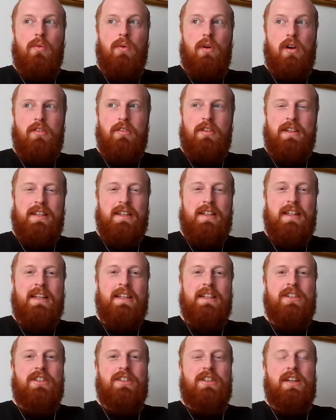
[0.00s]
were
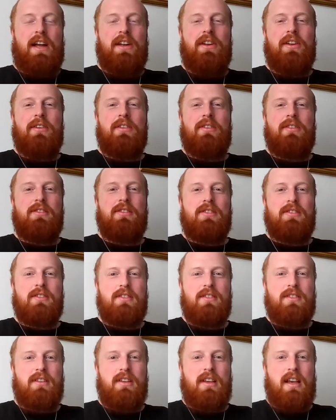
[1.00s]
indeed
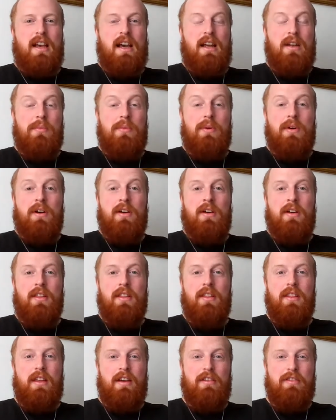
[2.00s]
shadows, and were
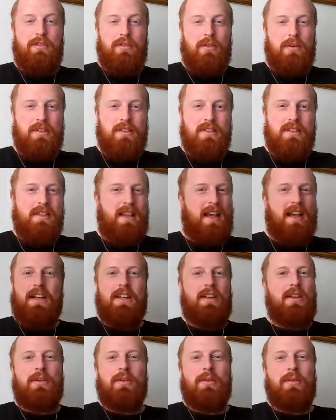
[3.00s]
therefore
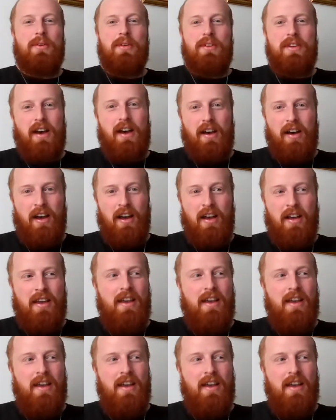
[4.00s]
second order